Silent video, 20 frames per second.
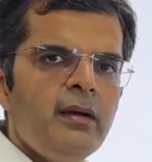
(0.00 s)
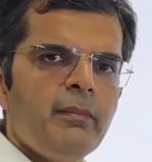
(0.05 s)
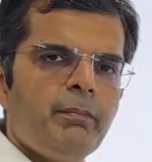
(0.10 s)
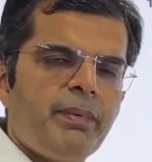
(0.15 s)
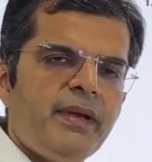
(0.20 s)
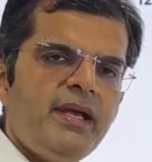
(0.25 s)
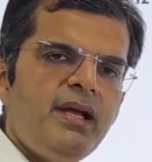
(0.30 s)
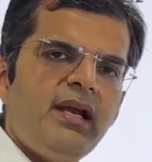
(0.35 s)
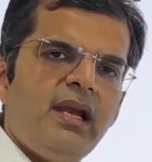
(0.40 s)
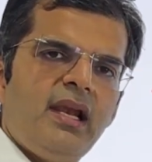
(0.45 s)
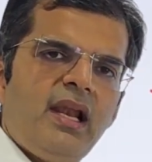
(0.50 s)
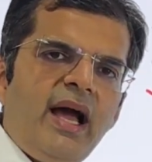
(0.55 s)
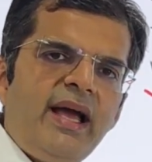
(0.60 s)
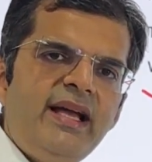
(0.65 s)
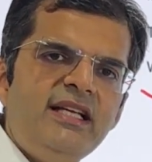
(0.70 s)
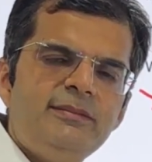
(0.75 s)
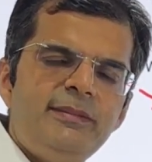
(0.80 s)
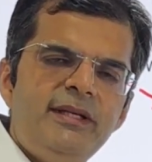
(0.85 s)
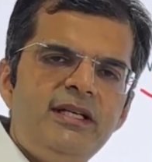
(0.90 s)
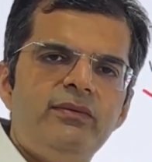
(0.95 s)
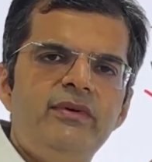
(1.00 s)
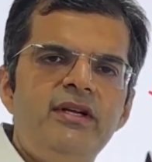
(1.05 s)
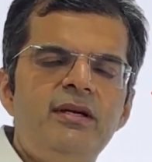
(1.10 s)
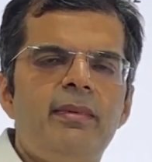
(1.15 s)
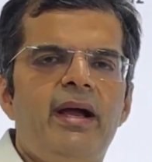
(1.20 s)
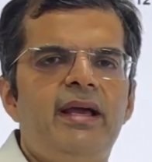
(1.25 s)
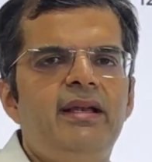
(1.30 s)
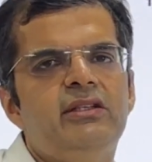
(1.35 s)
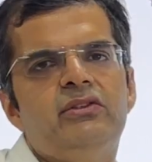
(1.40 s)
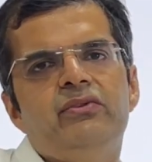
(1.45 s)
p lies between
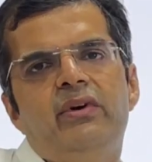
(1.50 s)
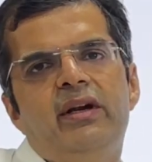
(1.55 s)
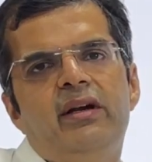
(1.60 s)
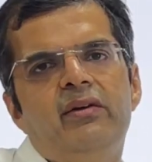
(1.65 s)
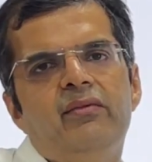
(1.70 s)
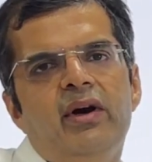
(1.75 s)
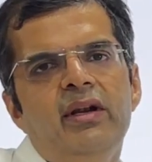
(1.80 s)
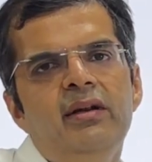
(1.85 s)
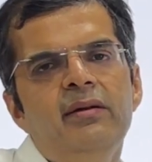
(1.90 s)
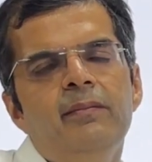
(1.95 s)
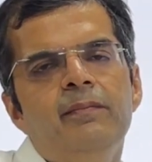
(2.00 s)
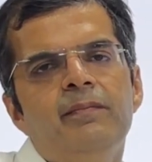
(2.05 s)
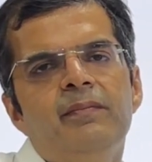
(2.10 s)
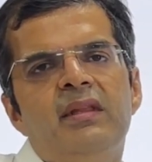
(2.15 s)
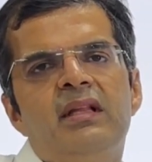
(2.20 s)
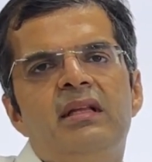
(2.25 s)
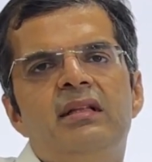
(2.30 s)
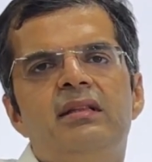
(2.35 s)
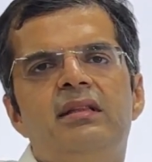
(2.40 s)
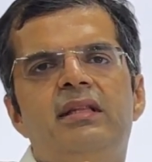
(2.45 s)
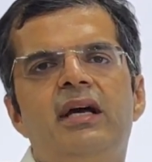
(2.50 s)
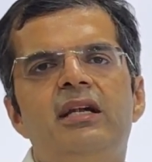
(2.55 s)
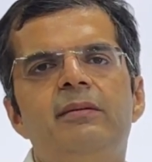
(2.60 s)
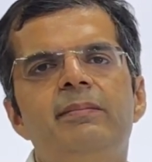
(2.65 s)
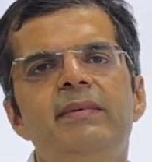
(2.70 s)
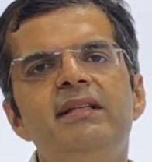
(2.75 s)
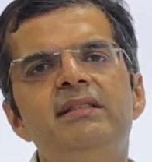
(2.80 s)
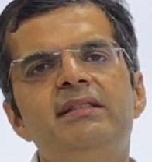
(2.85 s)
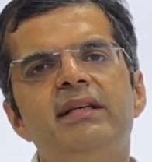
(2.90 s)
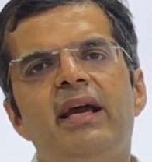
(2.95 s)
minus 1 and 1, that
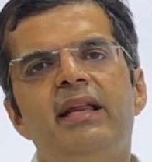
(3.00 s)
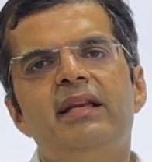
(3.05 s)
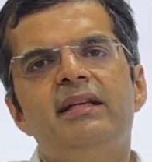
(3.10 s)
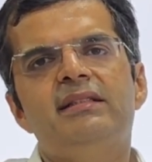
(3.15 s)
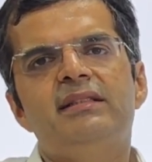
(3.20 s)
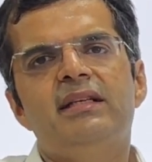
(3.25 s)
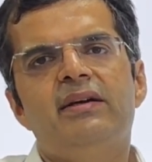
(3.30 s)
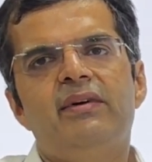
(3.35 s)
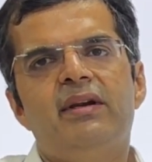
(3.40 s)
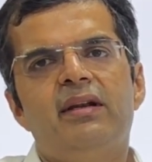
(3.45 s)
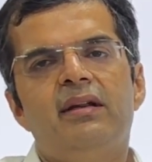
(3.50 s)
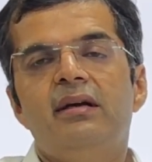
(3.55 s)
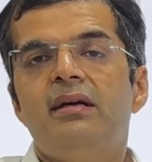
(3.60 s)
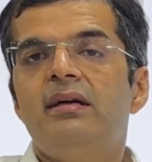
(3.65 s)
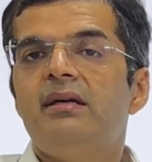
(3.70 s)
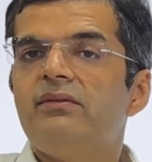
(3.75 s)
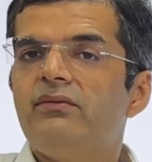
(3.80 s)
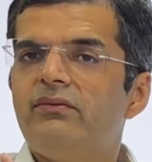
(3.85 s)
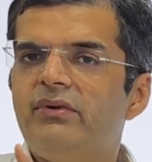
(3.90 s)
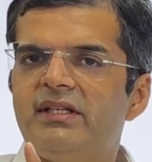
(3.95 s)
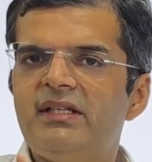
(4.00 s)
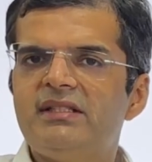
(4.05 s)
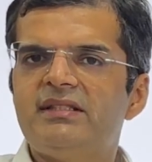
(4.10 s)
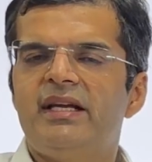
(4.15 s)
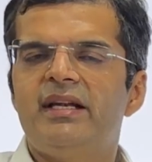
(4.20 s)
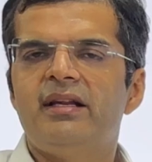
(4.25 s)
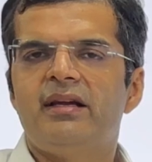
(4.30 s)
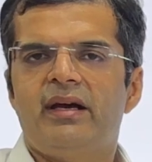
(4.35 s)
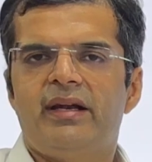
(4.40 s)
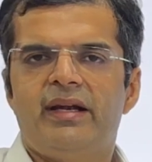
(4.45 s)
means n is 7, which is
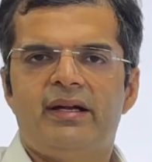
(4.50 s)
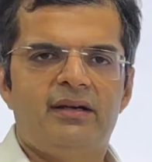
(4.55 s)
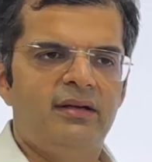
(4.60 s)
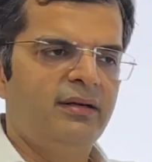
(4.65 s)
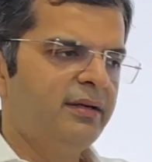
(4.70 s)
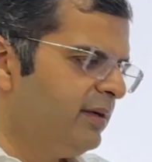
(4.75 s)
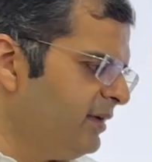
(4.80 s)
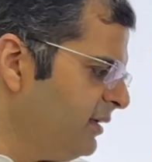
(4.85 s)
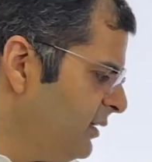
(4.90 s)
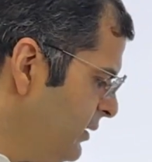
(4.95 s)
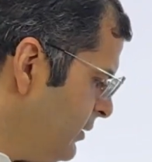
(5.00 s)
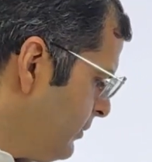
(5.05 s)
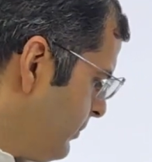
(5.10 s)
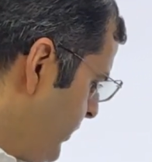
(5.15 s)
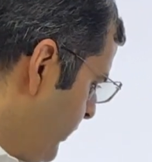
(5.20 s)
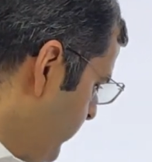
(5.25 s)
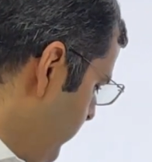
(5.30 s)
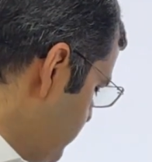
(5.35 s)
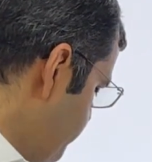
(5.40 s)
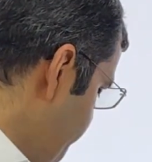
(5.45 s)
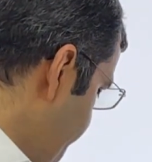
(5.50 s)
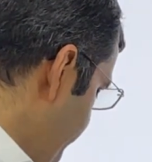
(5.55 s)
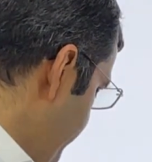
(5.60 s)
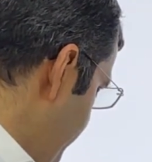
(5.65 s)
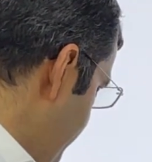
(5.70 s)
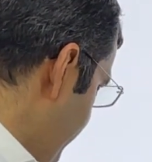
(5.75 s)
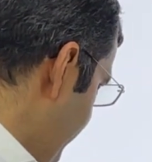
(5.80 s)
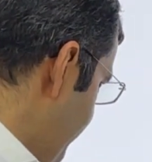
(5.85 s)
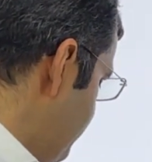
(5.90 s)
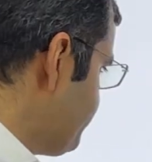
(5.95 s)
incorrect. Because
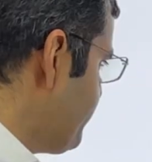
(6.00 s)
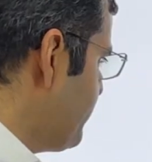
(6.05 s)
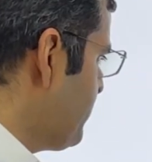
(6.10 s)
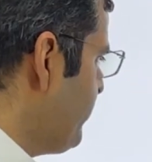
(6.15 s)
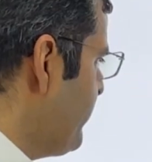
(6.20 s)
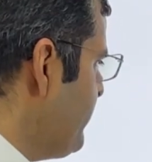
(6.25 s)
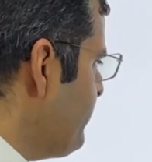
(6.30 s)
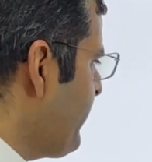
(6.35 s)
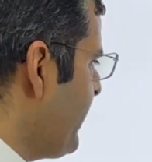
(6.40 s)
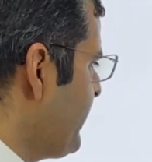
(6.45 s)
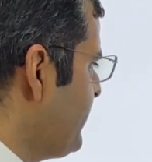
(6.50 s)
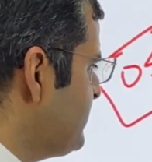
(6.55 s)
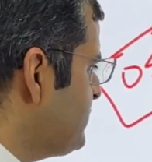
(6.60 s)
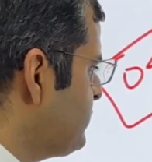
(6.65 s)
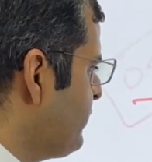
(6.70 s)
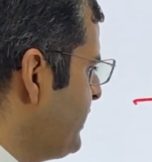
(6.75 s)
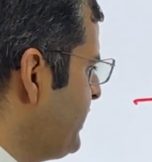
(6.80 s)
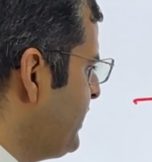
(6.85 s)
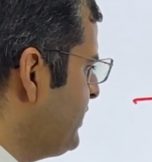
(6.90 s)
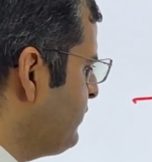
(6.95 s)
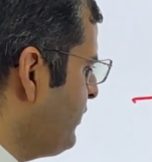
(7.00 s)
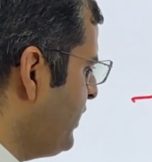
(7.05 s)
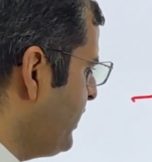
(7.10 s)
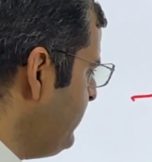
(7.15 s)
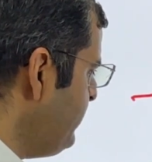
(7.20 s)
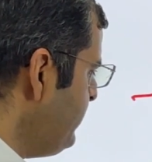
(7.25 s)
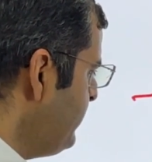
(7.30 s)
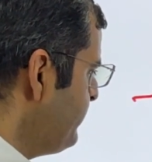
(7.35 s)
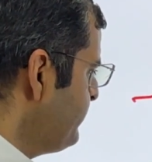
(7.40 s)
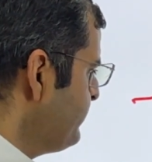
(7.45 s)
p lies between minus 1 and
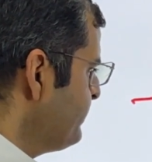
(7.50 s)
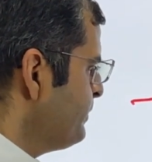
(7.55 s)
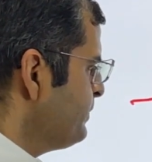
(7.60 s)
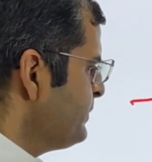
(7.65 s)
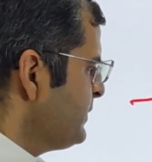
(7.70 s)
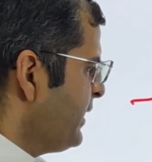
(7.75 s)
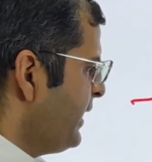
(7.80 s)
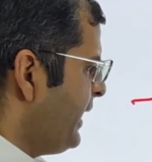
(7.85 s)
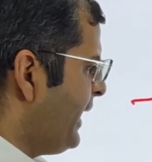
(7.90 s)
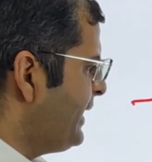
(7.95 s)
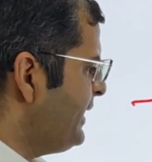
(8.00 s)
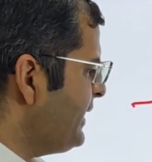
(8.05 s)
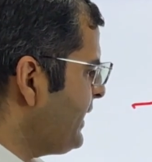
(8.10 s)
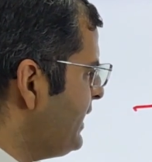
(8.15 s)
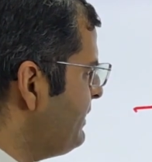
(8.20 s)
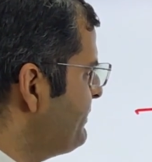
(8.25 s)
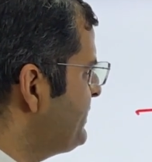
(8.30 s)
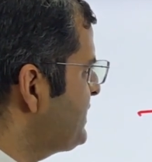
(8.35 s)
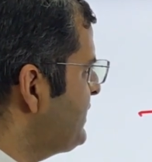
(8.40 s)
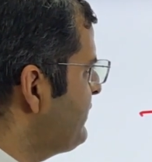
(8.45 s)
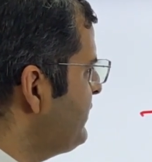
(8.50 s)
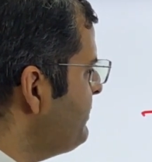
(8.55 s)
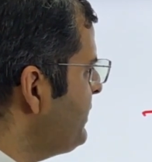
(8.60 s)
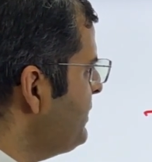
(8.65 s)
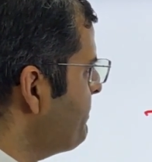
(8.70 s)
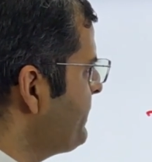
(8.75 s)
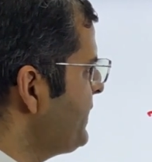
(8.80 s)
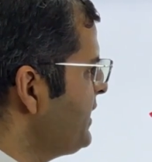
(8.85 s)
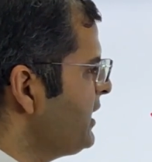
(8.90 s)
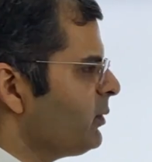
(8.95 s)
1, n can be 7,
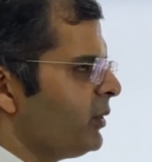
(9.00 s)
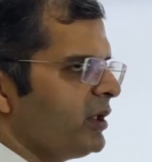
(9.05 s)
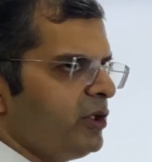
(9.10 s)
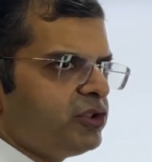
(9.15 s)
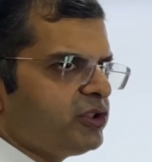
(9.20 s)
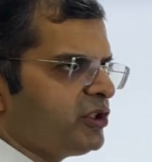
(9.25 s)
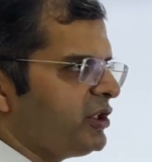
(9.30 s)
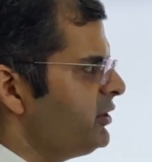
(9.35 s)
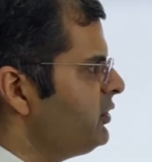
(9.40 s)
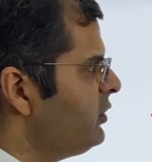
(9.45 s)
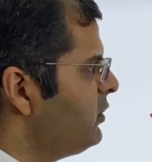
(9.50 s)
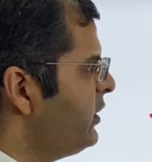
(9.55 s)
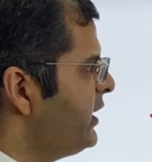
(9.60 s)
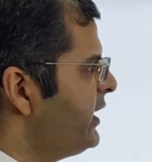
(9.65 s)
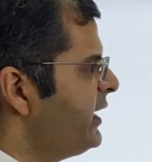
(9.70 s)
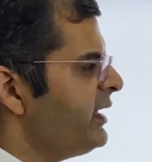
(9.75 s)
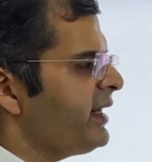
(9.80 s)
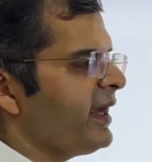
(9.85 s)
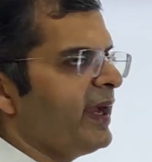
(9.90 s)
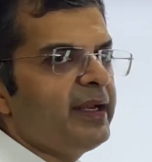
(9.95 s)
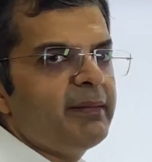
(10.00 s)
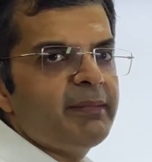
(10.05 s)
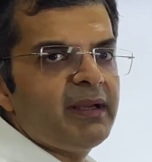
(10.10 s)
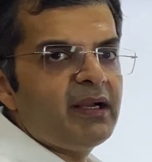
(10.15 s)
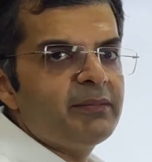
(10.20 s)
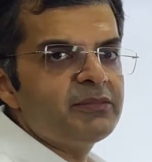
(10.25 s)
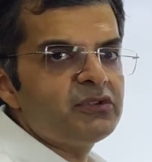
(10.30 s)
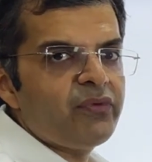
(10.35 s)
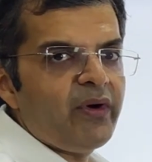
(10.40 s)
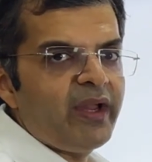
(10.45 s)
but p equal to 0, here n
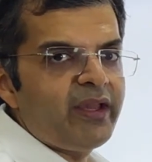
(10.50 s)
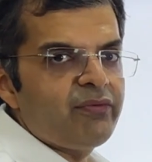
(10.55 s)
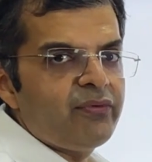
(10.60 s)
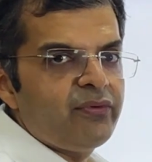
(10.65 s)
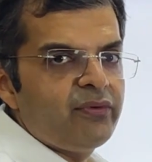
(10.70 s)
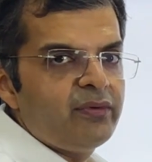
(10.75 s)
becomes 5.